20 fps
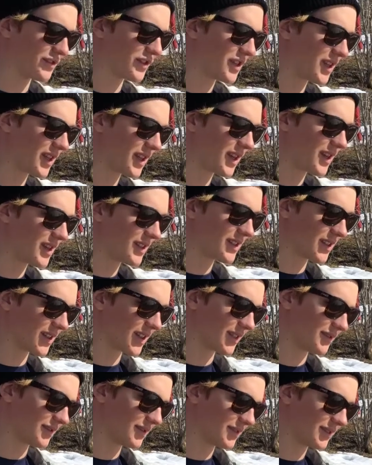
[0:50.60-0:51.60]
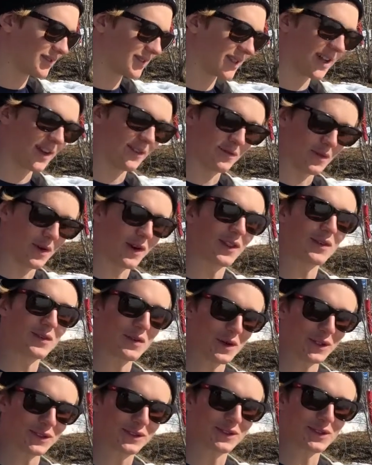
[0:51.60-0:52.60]
three years I've, I've won the
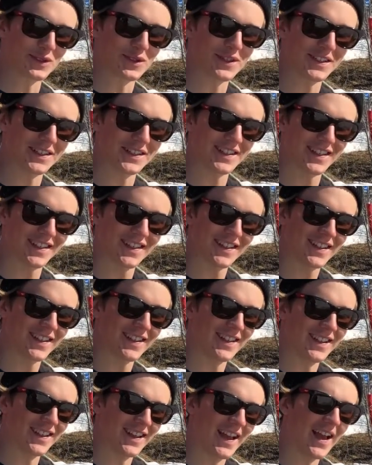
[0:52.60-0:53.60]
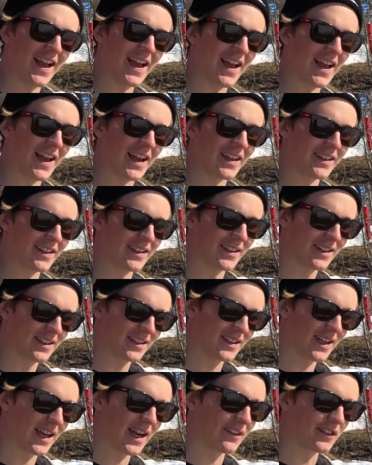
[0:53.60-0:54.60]
world tour and
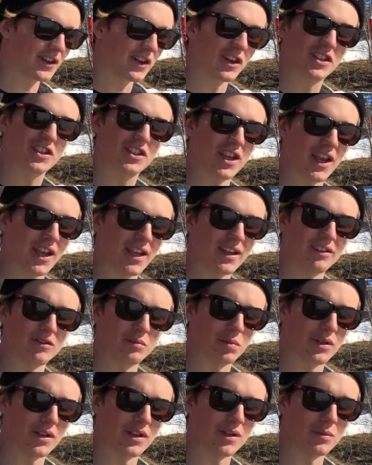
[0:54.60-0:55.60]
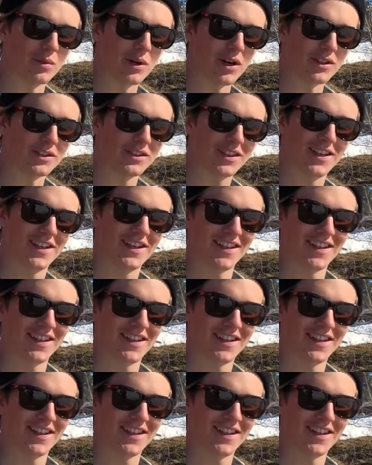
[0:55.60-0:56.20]
I've got a chain of breeder bars.